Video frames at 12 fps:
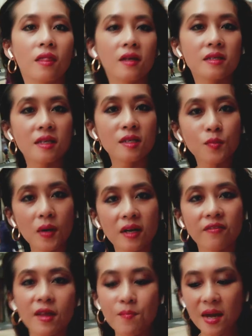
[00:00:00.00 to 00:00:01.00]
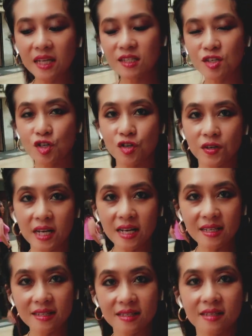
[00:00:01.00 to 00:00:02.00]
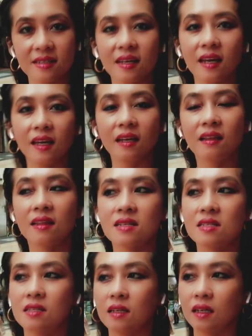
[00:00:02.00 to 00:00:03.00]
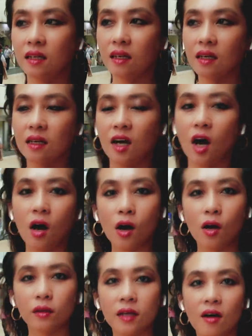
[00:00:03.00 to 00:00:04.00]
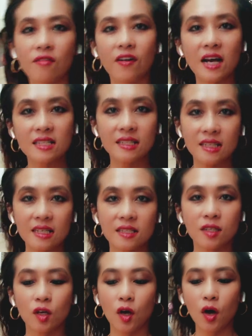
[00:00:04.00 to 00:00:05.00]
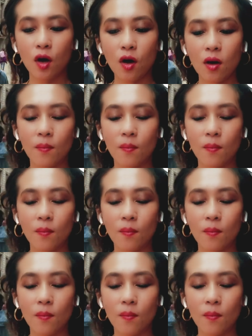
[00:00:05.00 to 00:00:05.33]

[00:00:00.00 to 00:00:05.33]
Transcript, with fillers: This is one of the main streets in the city called Francisco